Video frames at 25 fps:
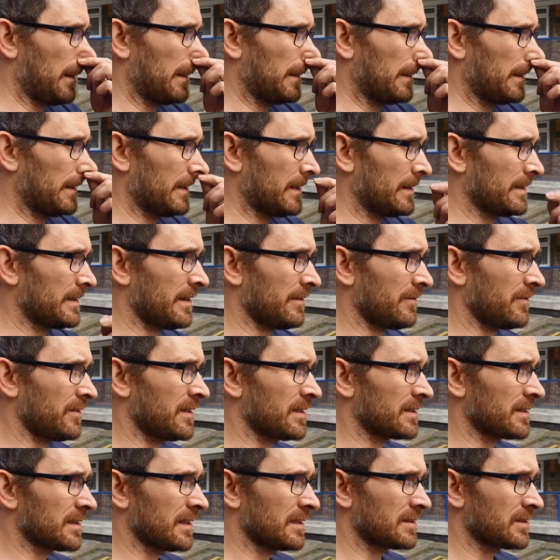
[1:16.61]
Yeah,
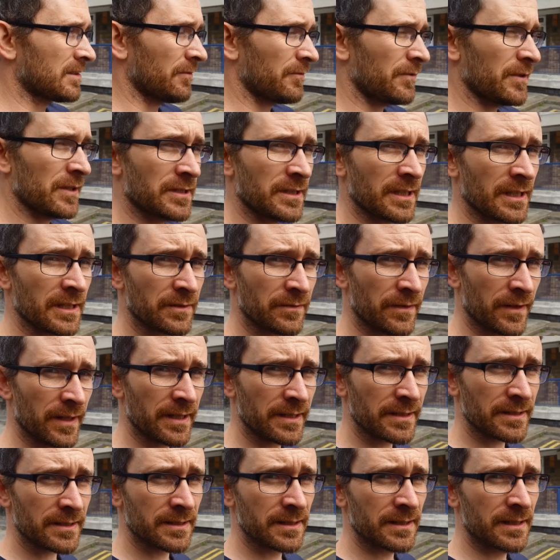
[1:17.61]
definitely. So first things
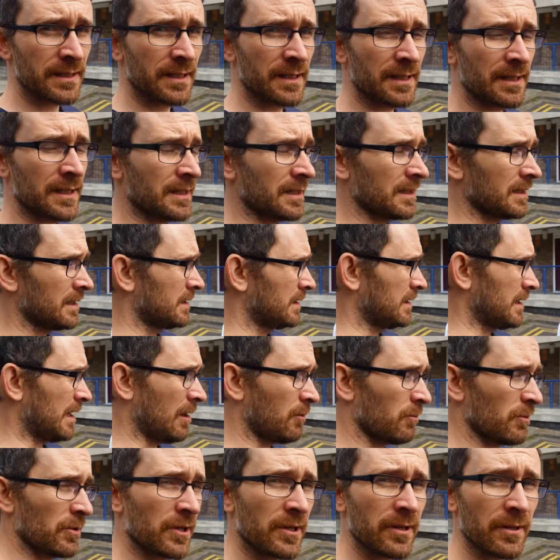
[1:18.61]
first, I'll
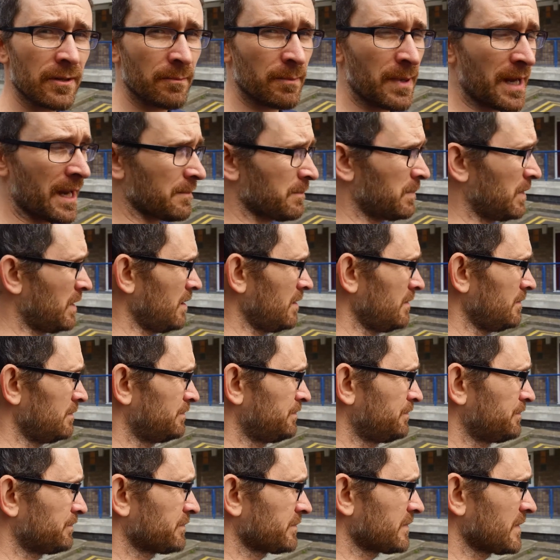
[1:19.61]
work on the black bar.
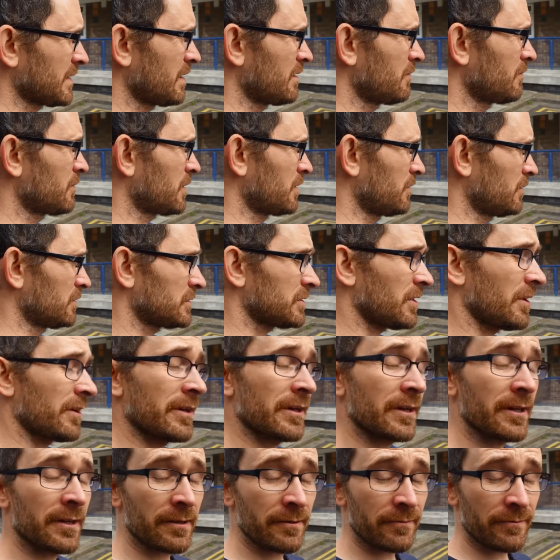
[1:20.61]
Sorry,
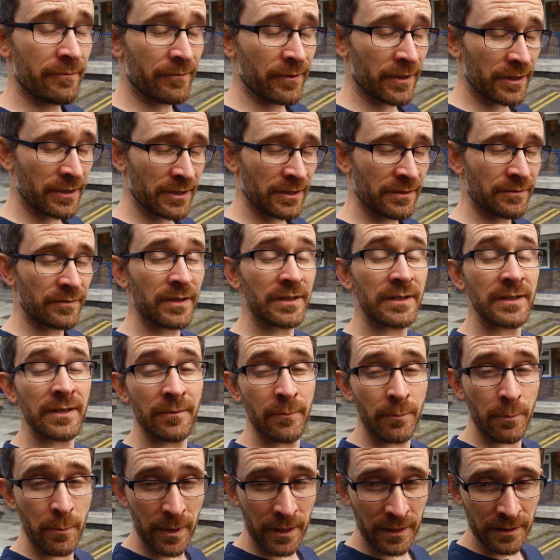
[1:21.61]
first things first,
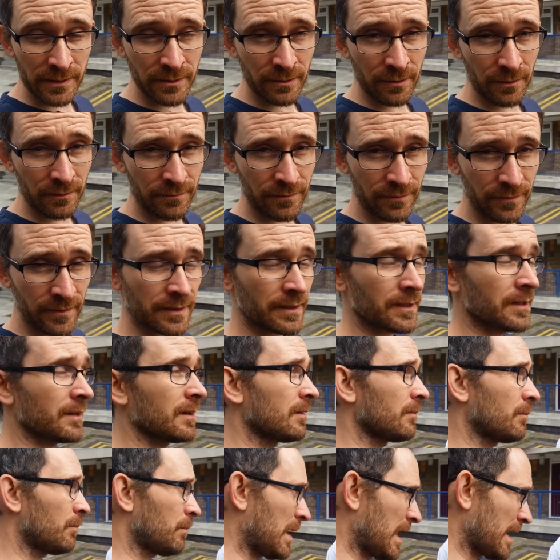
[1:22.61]
wheels off,
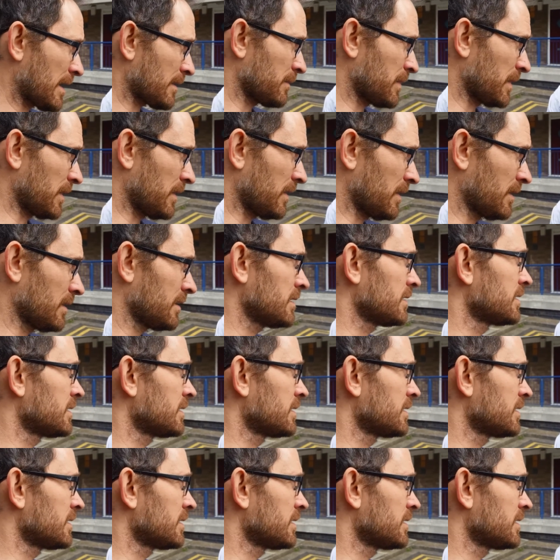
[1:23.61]
black bar.